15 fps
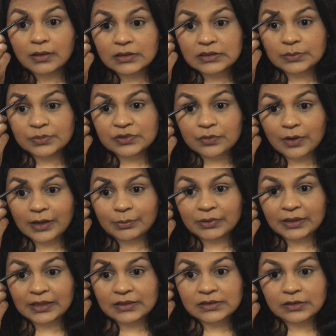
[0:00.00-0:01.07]
subscriber
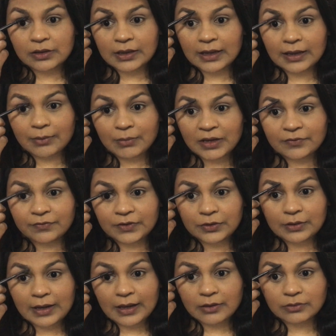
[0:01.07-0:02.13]
list, looking at my view
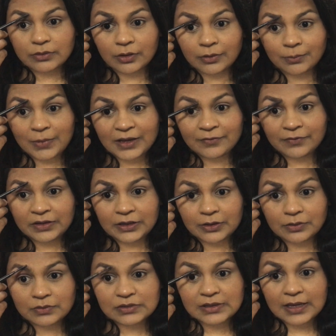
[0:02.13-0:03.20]
count on my
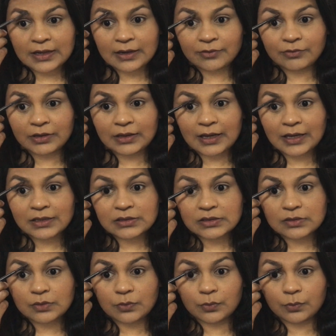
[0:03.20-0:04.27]
videos, and I realized